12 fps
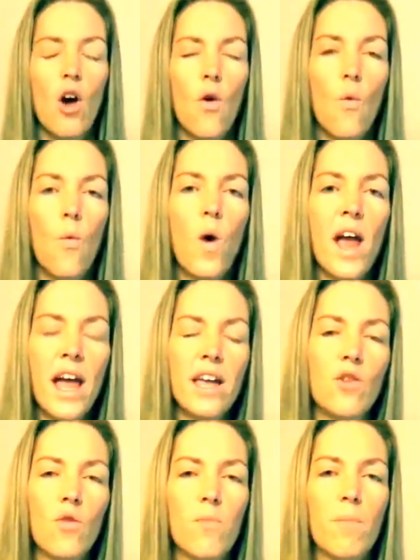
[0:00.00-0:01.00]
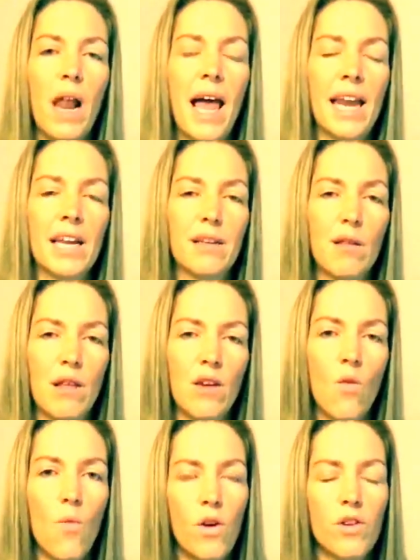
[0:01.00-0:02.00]
where you're planning to sing
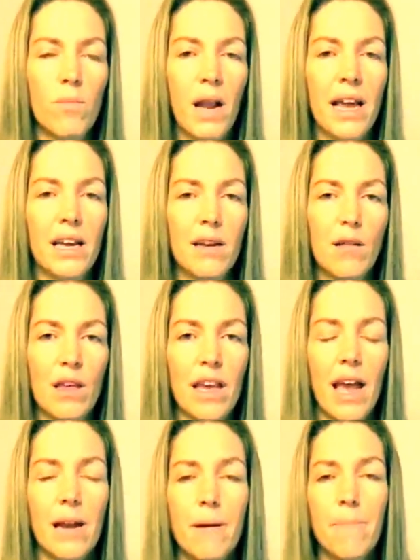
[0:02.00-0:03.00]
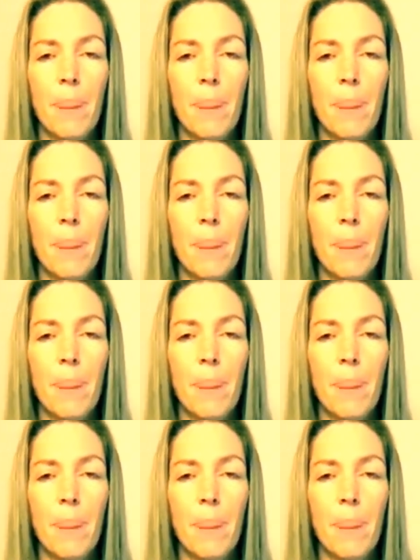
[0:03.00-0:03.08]
or what you're planning to sing at